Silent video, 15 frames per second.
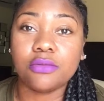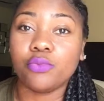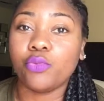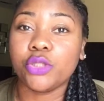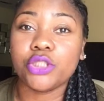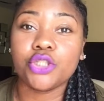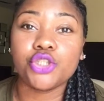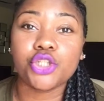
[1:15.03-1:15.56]

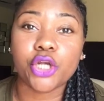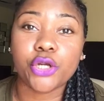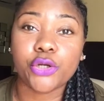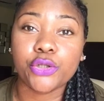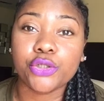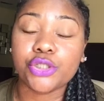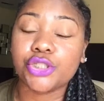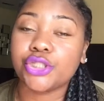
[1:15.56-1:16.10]
went to
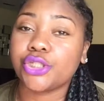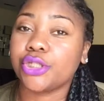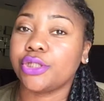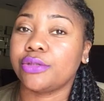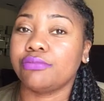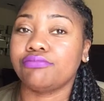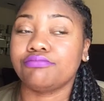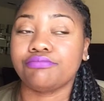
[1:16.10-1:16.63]
church,
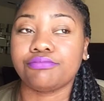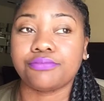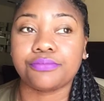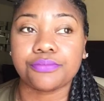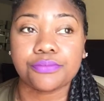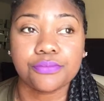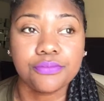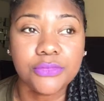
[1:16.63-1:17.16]

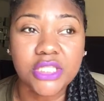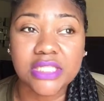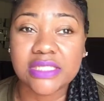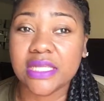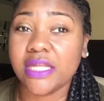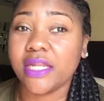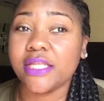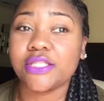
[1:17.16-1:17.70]

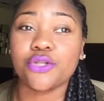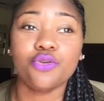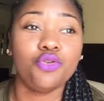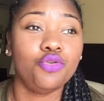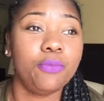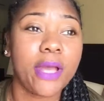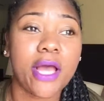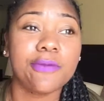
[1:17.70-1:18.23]
Sunday
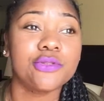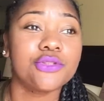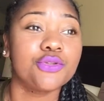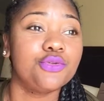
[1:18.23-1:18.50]
school, Bible